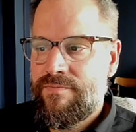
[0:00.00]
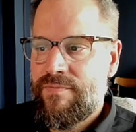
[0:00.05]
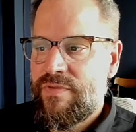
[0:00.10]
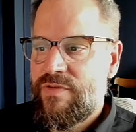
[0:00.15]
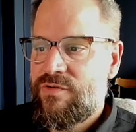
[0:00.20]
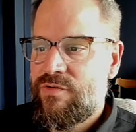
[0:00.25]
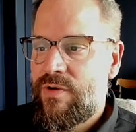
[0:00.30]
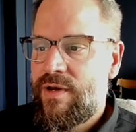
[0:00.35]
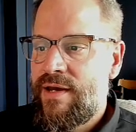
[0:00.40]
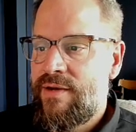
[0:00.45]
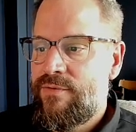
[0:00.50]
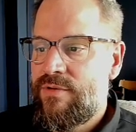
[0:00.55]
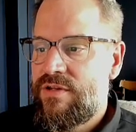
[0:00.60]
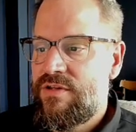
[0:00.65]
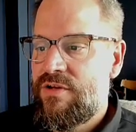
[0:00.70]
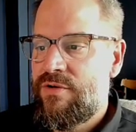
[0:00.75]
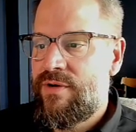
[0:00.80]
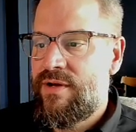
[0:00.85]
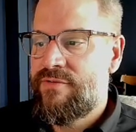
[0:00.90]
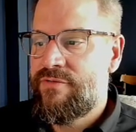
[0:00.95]
So I want to
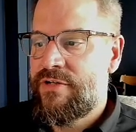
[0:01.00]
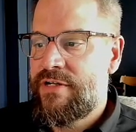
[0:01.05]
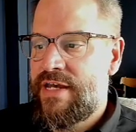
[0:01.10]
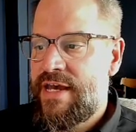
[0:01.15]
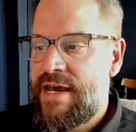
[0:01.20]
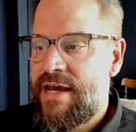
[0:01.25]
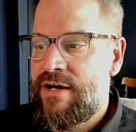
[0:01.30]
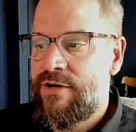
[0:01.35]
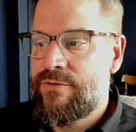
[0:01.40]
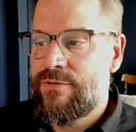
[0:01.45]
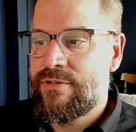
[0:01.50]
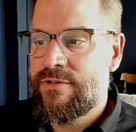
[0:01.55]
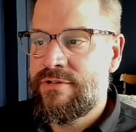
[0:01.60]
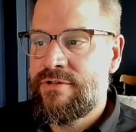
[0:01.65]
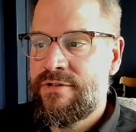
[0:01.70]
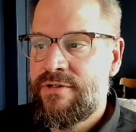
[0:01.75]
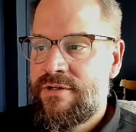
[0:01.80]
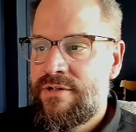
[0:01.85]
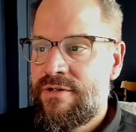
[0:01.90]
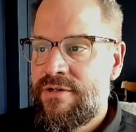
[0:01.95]
know every hour
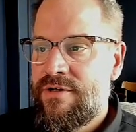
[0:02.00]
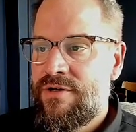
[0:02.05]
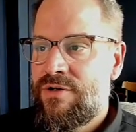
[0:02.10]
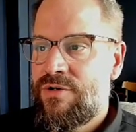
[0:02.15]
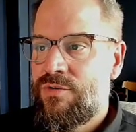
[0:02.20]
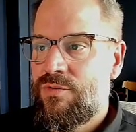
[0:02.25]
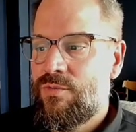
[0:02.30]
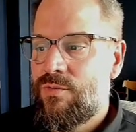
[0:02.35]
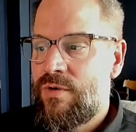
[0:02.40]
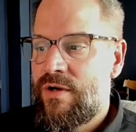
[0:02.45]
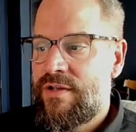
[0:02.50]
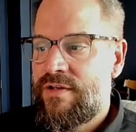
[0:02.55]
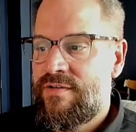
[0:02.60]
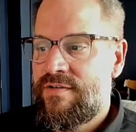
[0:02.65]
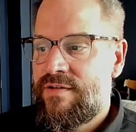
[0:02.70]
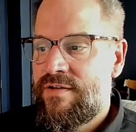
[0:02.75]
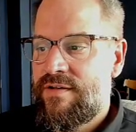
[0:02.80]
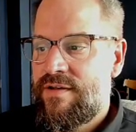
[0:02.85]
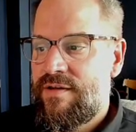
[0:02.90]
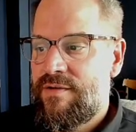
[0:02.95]
what
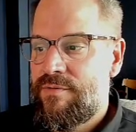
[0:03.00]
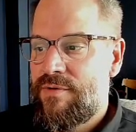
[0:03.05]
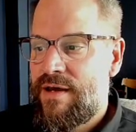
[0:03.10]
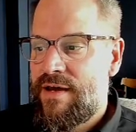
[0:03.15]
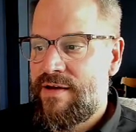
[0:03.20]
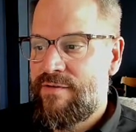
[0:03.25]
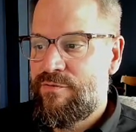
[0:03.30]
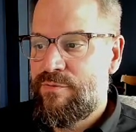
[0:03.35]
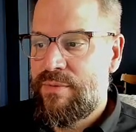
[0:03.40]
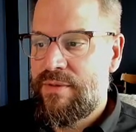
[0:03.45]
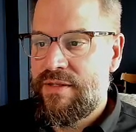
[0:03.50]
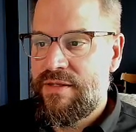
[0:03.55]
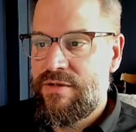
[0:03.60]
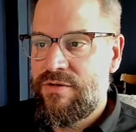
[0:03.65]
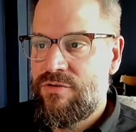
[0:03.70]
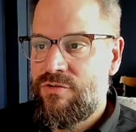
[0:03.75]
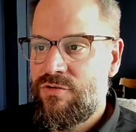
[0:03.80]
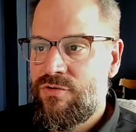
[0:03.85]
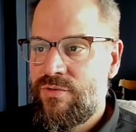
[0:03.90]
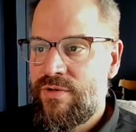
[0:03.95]
I've been
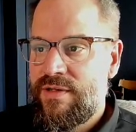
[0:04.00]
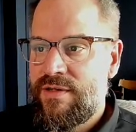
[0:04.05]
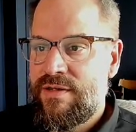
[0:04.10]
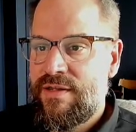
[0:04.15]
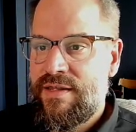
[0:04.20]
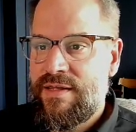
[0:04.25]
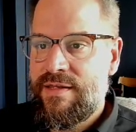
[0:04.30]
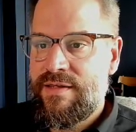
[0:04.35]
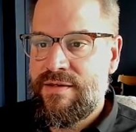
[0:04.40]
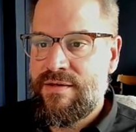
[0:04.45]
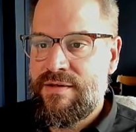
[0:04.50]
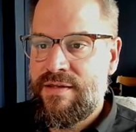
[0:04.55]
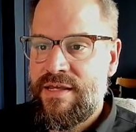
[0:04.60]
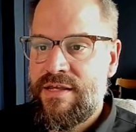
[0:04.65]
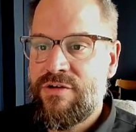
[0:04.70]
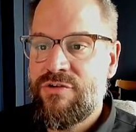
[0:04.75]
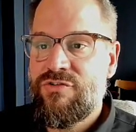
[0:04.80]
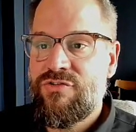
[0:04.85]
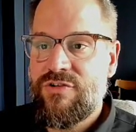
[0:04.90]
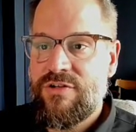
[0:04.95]
doing in
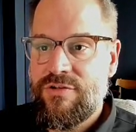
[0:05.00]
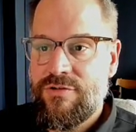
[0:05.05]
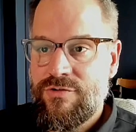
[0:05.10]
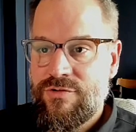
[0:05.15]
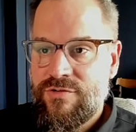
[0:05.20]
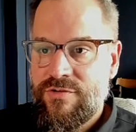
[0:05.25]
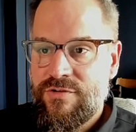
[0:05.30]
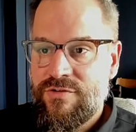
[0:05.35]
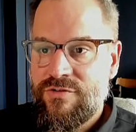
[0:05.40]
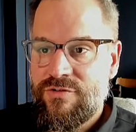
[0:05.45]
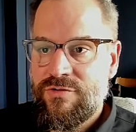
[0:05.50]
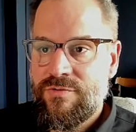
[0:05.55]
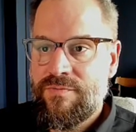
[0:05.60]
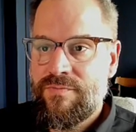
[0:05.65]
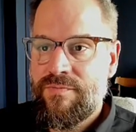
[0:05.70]
energy usage,